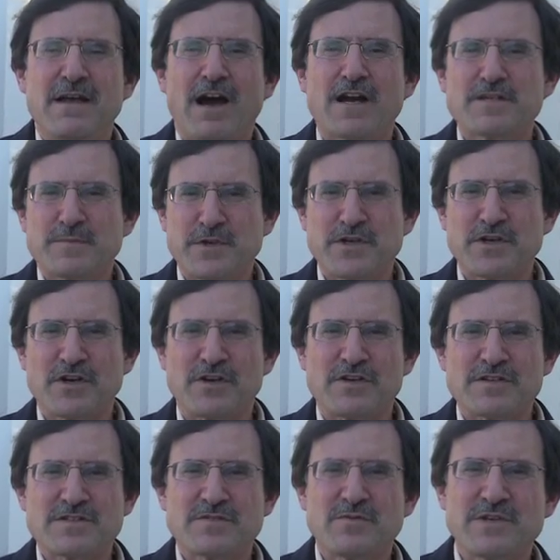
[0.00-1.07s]

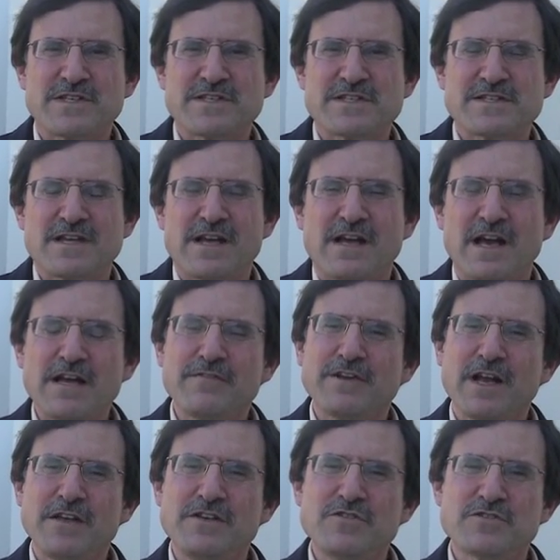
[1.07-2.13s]
entrepreneurs, which is kind of an
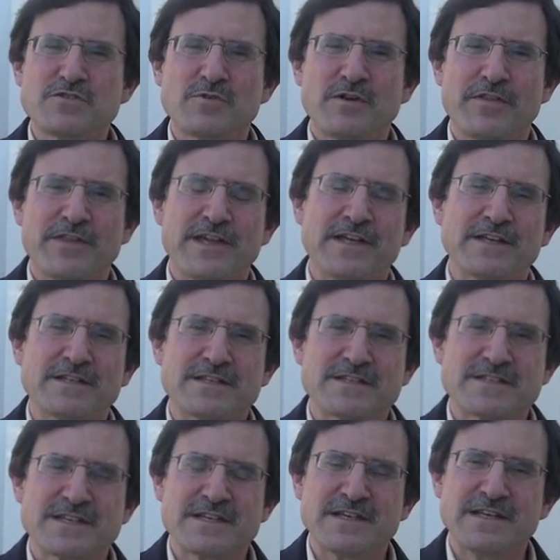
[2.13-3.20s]
unusual thing to
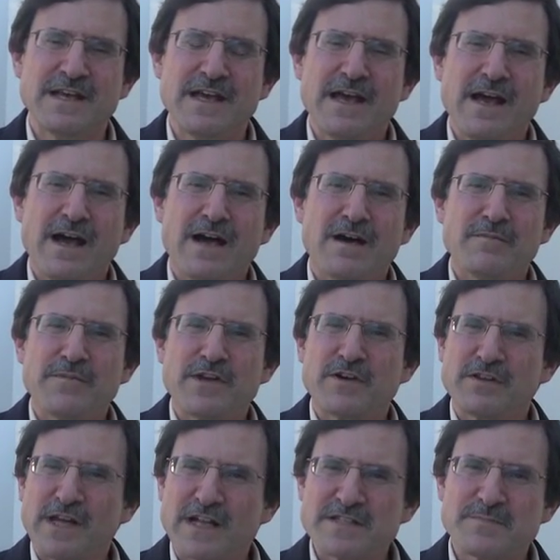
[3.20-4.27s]
see. There
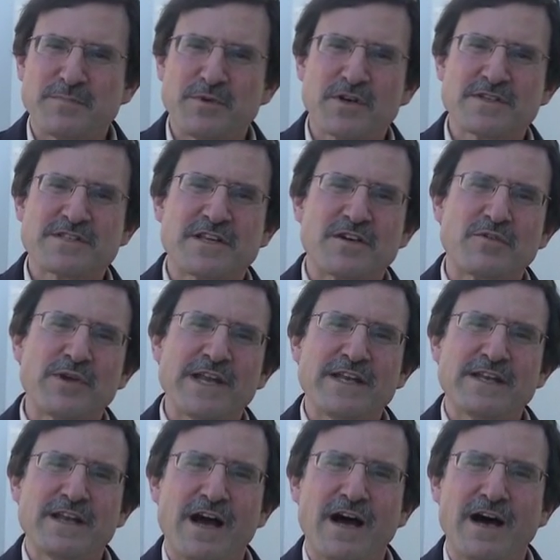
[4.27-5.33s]
are lots of books that are
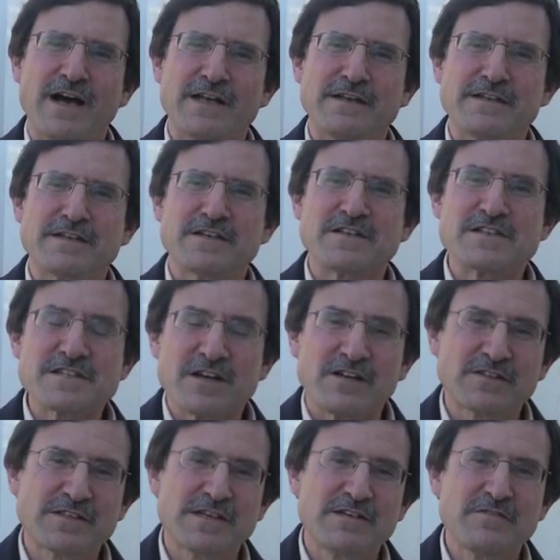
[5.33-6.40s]
written on
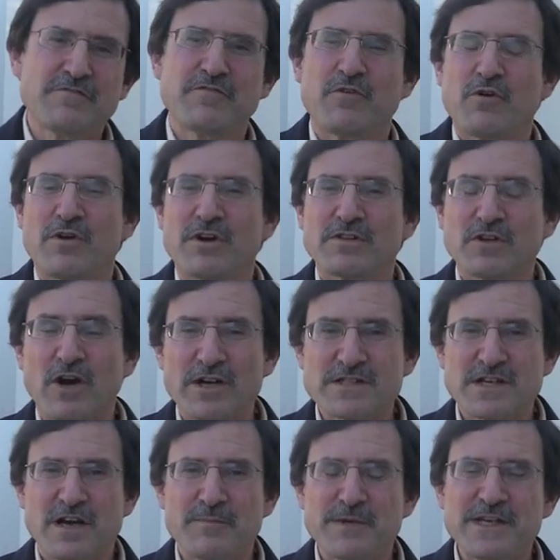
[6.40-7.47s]
consulting for large
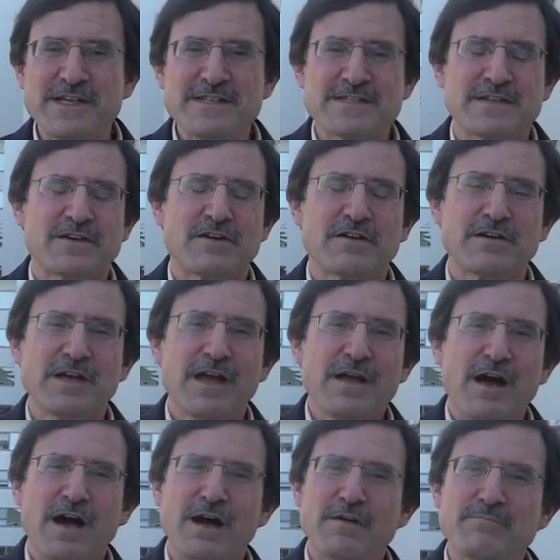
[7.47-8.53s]
companies. There
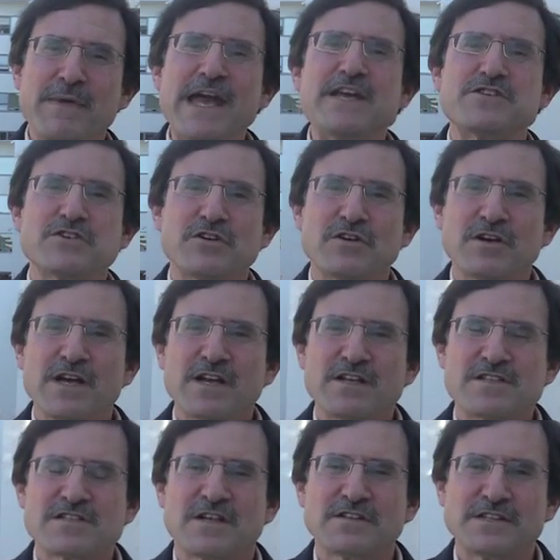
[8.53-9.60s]
are major
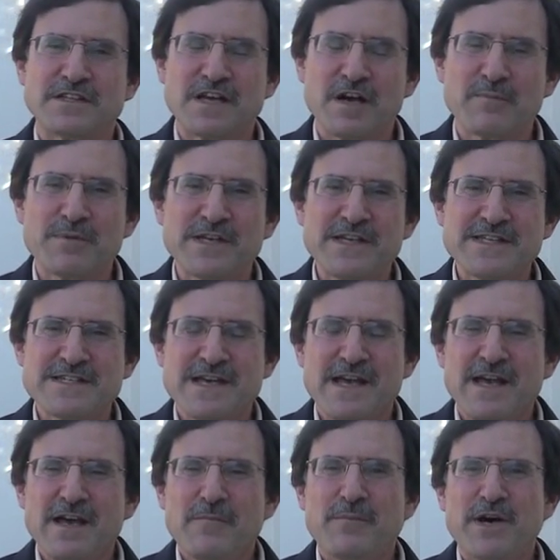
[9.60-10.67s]
consulting companies.
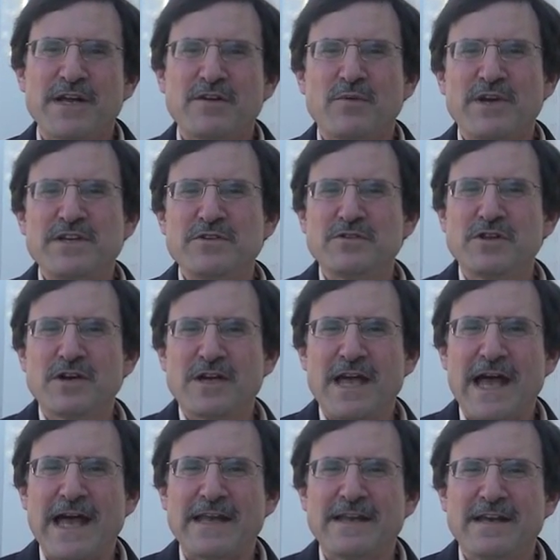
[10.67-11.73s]
But when you look
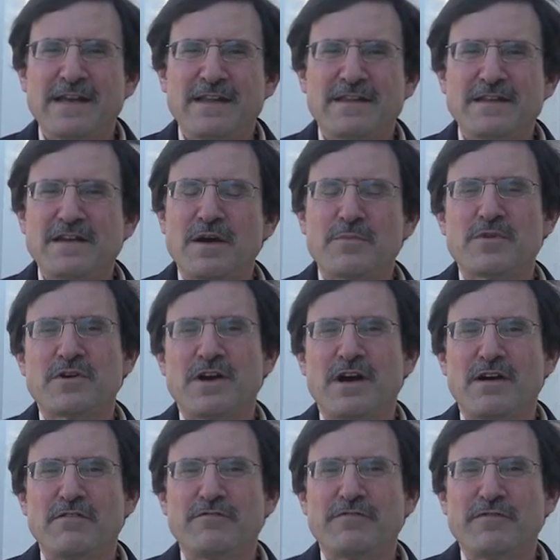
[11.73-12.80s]
at the number
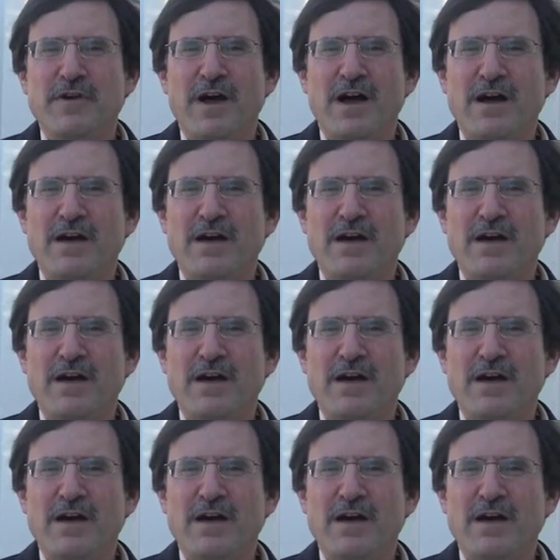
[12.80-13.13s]
of